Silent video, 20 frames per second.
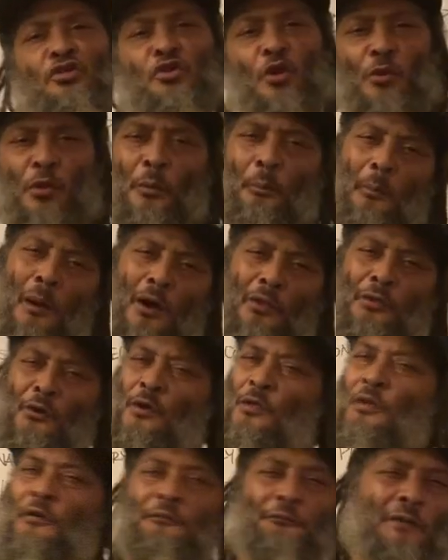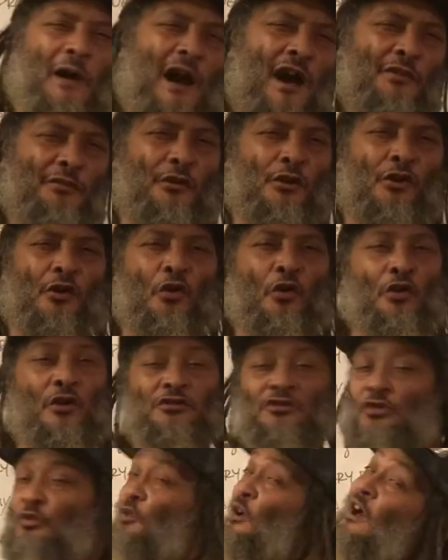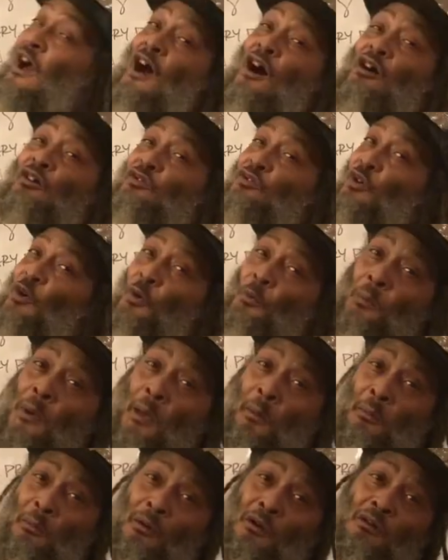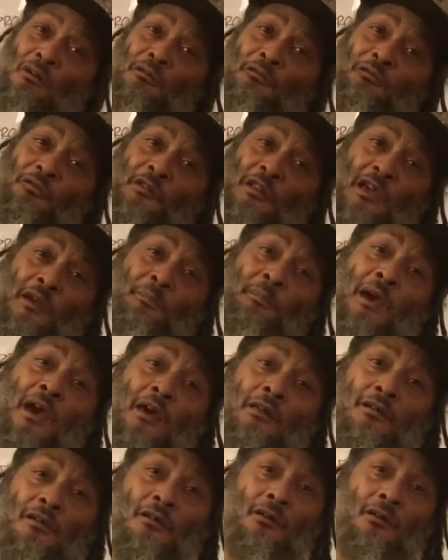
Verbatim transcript: to the mother or the father or to a household member, for that matter,